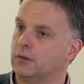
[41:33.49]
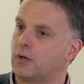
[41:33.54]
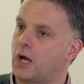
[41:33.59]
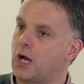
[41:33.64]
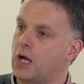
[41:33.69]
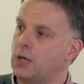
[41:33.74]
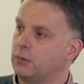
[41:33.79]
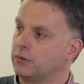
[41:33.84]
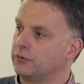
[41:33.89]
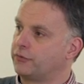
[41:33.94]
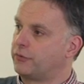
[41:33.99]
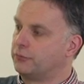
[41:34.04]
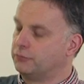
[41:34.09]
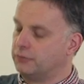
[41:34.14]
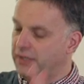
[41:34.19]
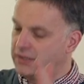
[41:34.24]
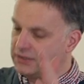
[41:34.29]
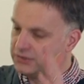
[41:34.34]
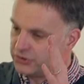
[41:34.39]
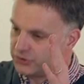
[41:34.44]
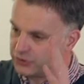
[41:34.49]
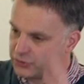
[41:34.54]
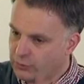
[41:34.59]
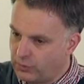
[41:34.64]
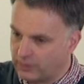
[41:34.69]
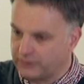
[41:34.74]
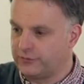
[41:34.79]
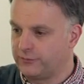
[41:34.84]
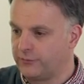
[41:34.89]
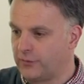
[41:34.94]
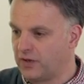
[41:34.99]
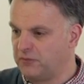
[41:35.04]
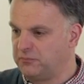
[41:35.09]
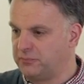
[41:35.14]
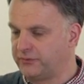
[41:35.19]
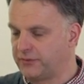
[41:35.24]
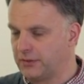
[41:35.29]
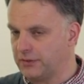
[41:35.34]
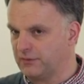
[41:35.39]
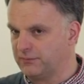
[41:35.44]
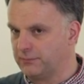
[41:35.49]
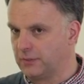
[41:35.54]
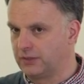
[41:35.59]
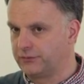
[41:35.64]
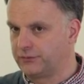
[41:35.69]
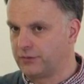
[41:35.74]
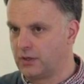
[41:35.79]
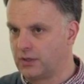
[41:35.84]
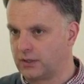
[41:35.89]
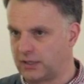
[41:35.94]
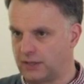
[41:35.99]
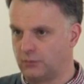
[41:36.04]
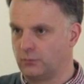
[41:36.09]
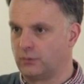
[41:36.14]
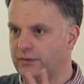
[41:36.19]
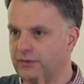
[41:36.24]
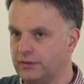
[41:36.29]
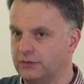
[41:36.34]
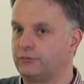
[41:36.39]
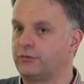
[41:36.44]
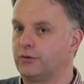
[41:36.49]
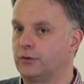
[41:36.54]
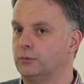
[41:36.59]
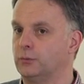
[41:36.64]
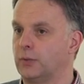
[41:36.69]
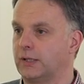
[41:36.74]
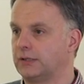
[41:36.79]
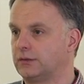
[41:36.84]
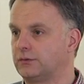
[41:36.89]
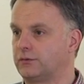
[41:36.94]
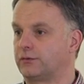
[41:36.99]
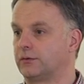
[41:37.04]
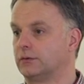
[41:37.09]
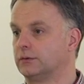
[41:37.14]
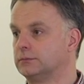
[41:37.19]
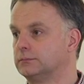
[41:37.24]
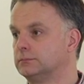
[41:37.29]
I want to reach 25% of my target within 2 weeks